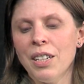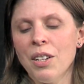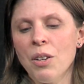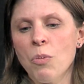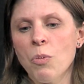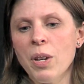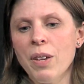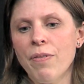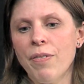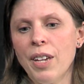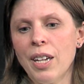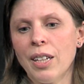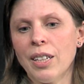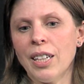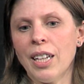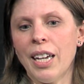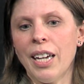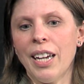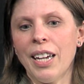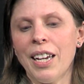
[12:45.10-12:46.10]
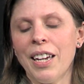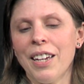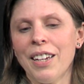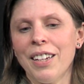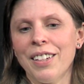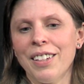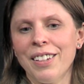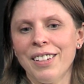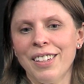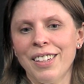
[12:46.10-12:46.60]
we feel like
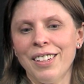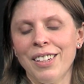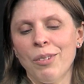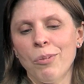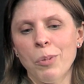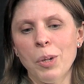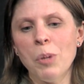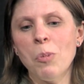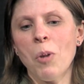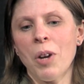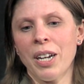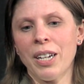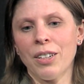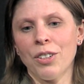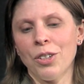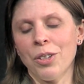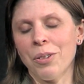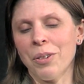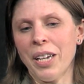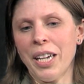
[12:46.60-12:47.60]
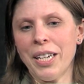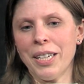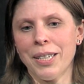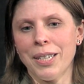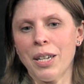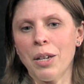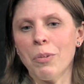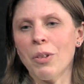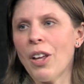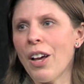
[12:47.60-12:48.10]
we want to showcase
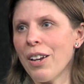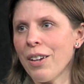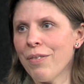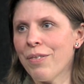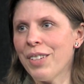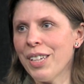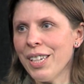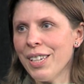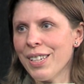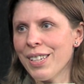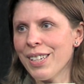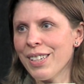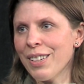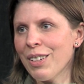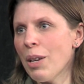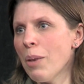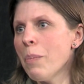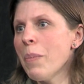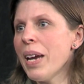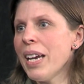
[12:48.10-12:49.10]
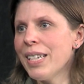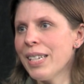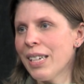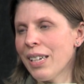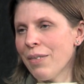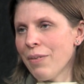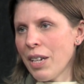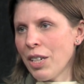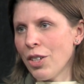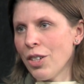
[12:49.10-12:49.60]
a lot of these amazing
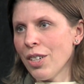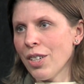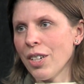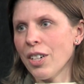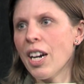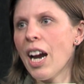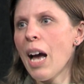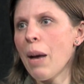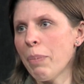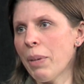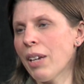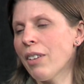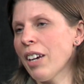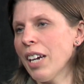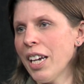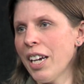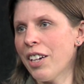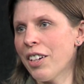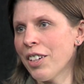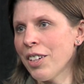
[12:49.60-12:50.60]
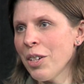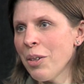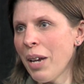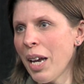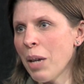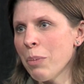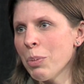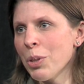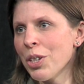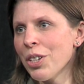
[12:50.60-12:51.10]
inventions that are happening right here in New
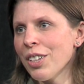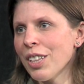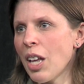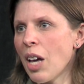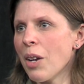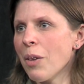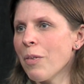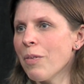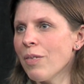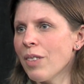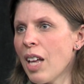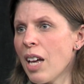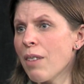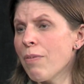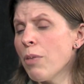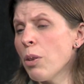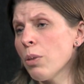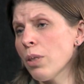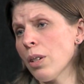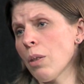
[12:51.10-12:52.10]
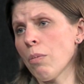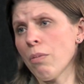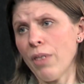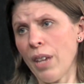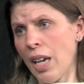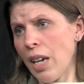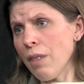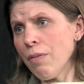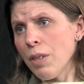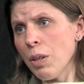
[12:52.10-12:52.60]
Hampshire. A lot of folks don't
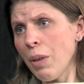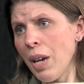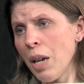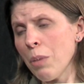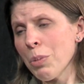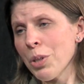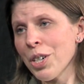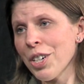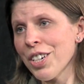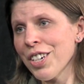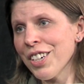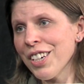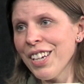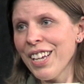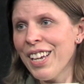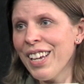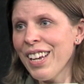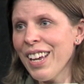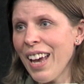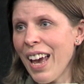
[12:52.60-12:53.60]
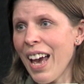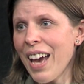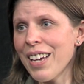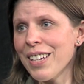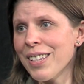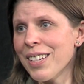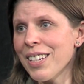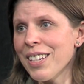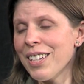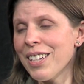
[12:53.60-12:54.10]
think of New Hampshire
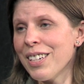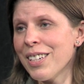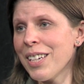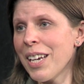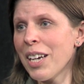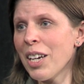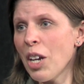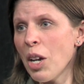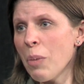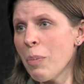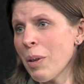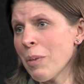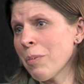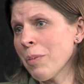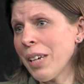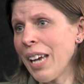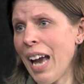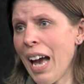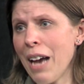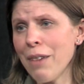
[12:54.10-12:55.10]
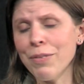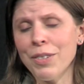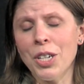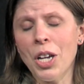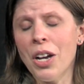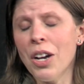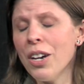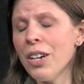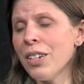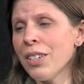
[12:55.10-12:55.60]
as a tech hub, and we have
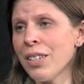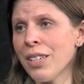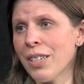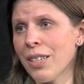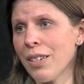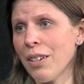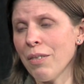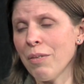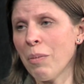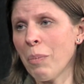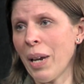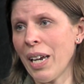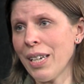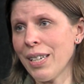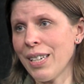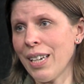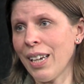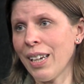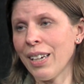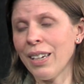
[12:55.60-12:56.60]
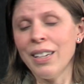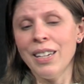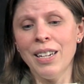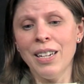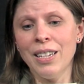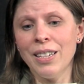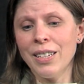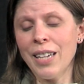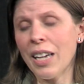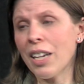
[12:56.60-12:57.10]
tons of amazing
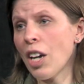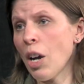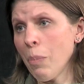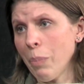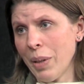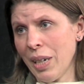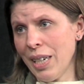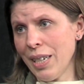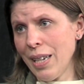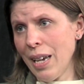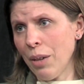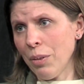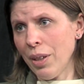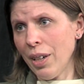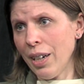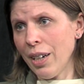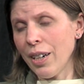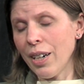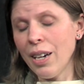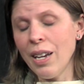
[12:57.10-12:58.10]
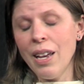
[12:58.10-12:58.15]
tech companies out there.